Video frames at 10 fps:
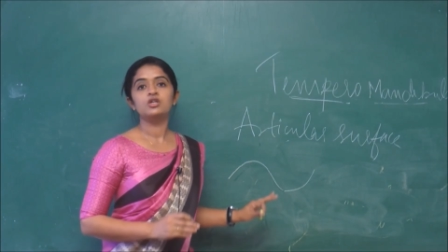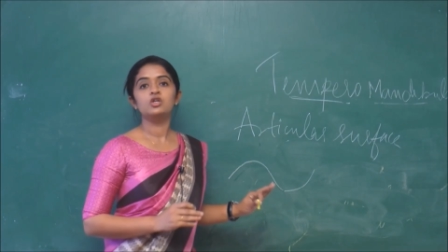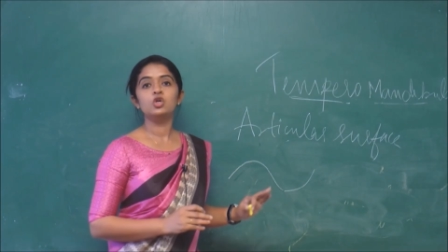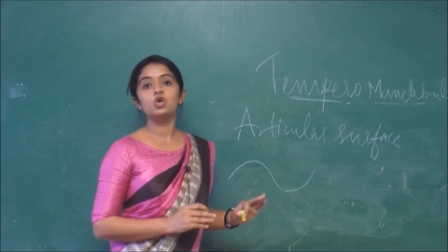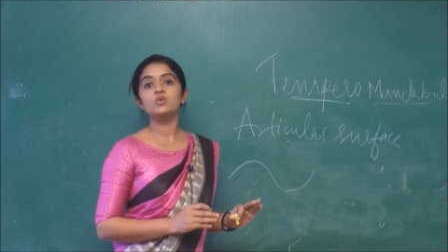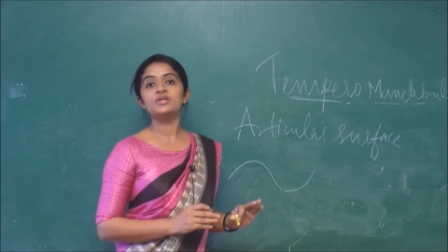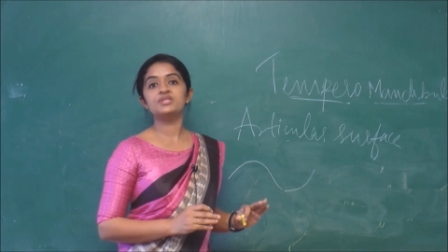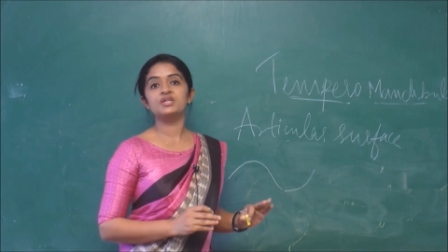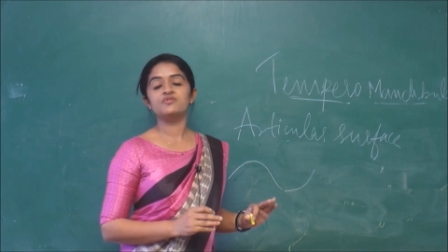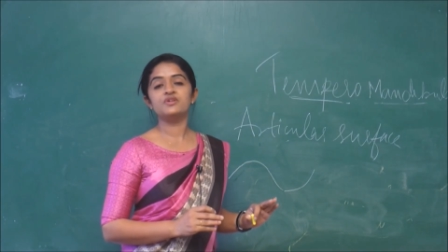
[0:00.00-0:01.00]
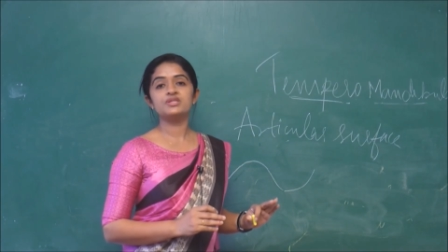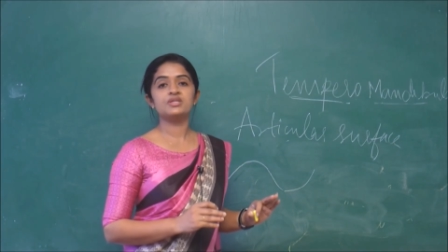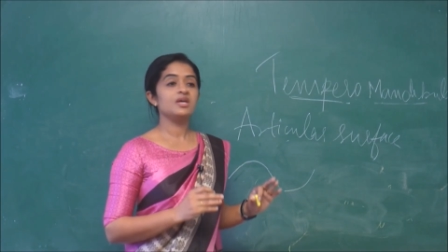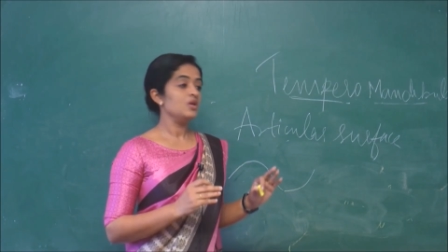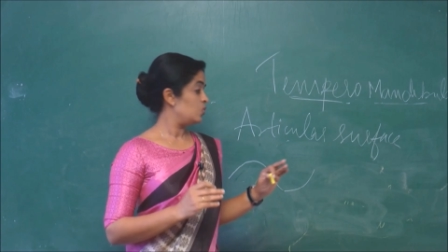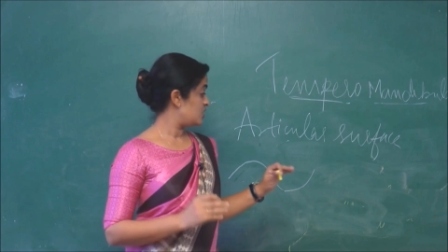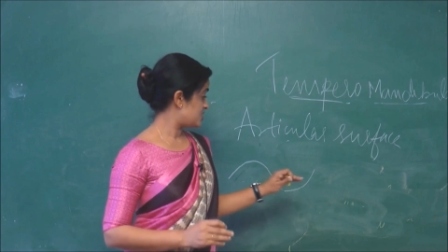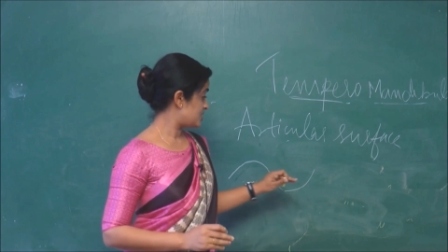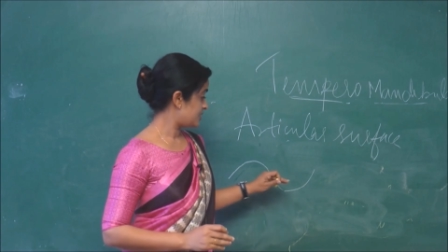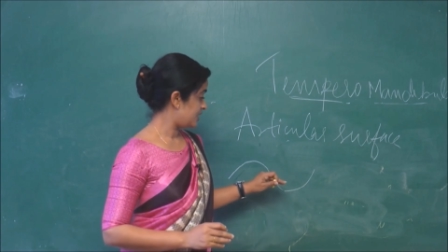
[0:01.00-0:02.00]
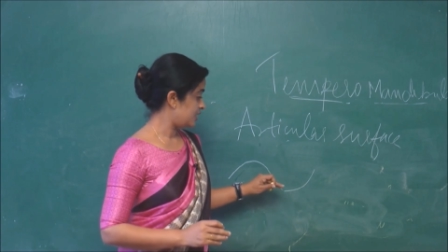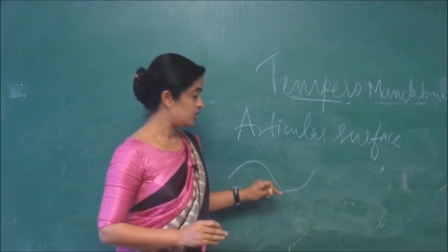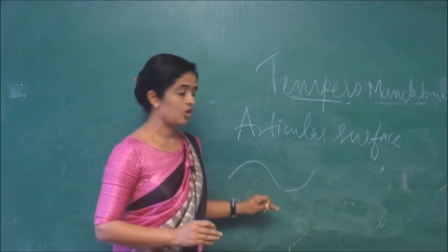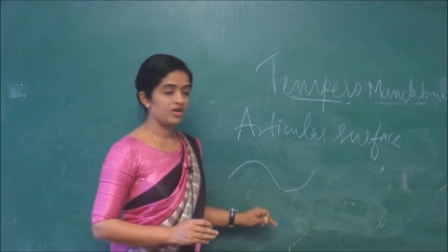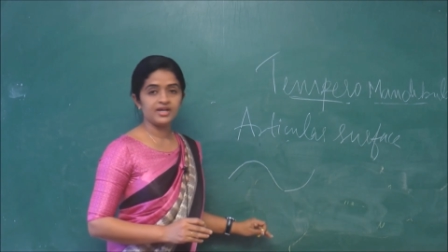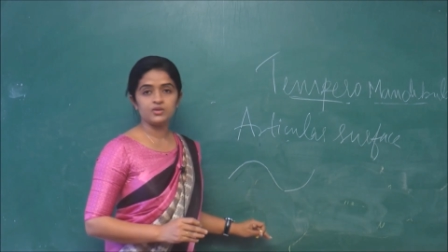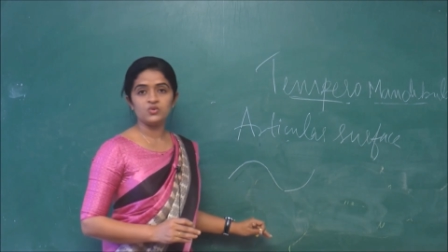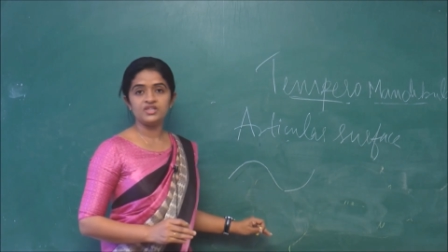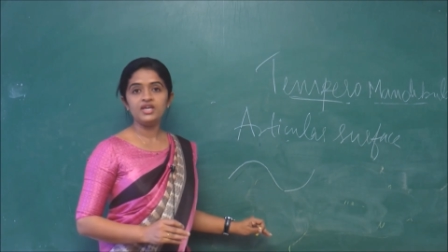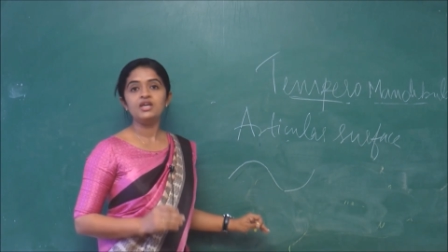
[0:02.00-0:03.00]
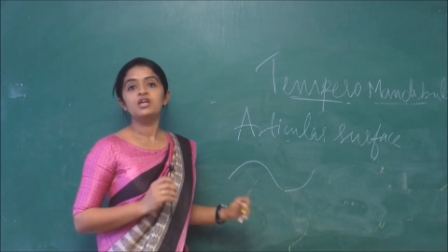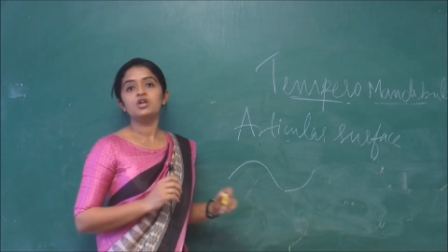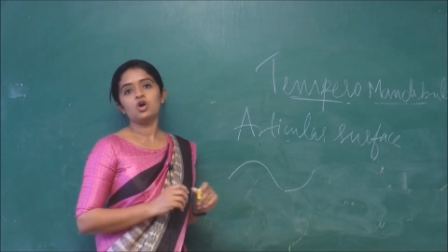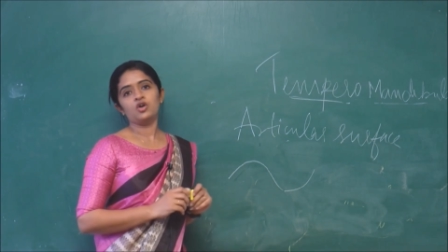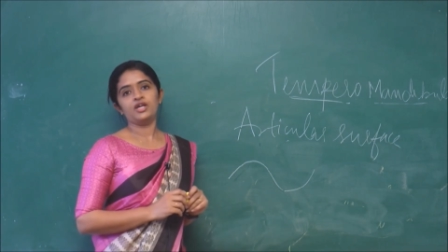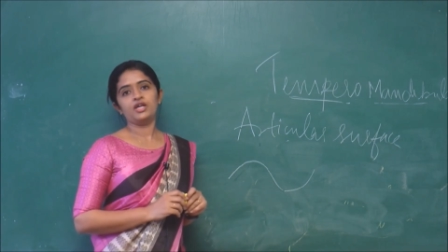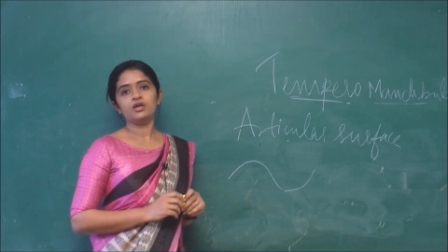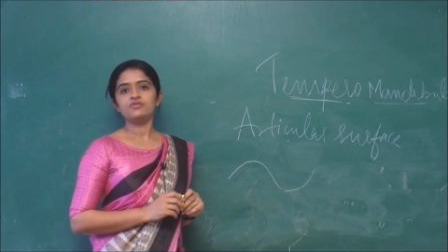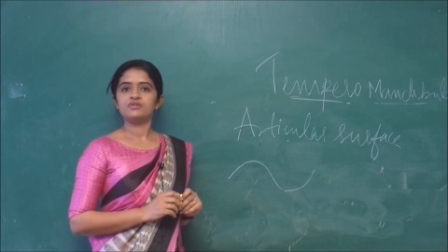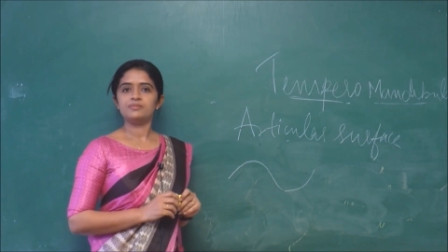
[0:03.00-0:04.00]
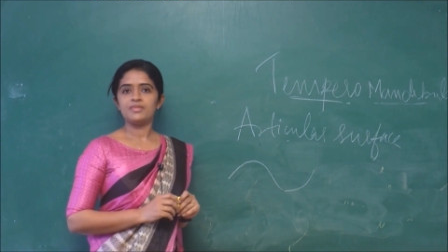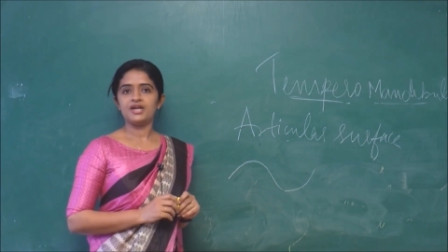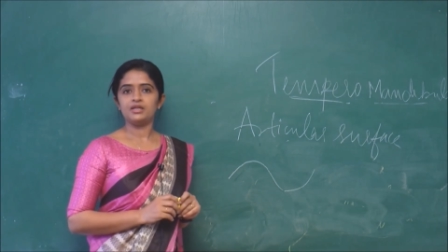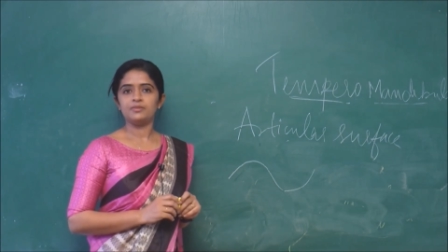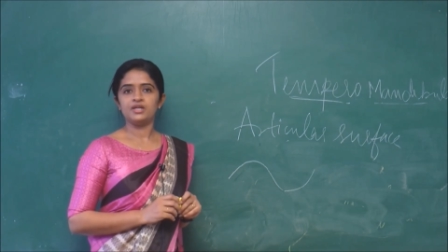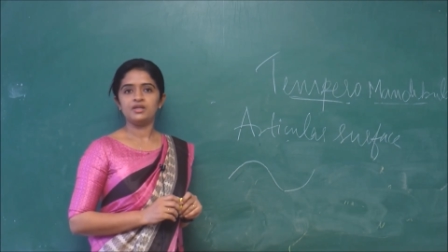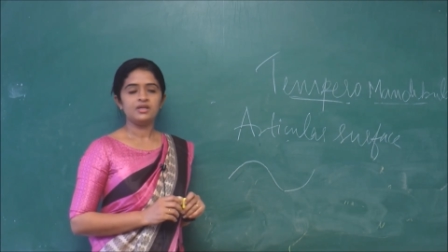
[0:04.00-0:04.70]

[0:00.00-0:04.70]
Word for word: lower surface which is in contact with the condyle of mandible.